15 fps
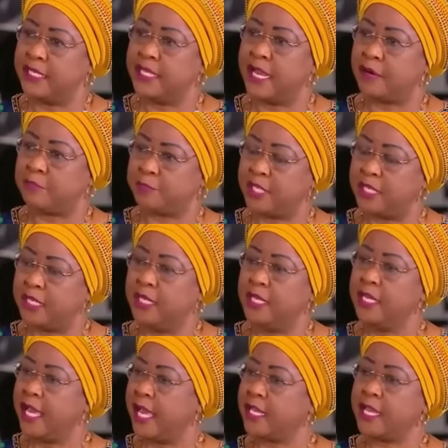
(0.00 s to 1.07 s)
ERP,
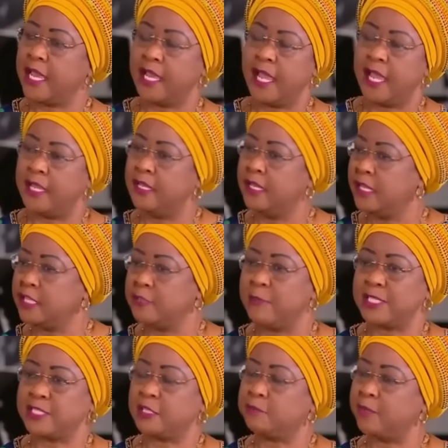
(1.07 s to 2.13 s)
aka the
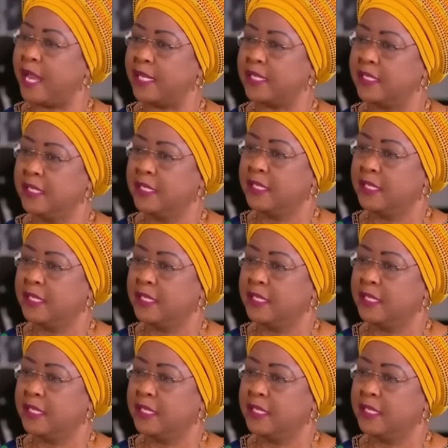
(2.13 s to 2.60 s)
Marshall Plan.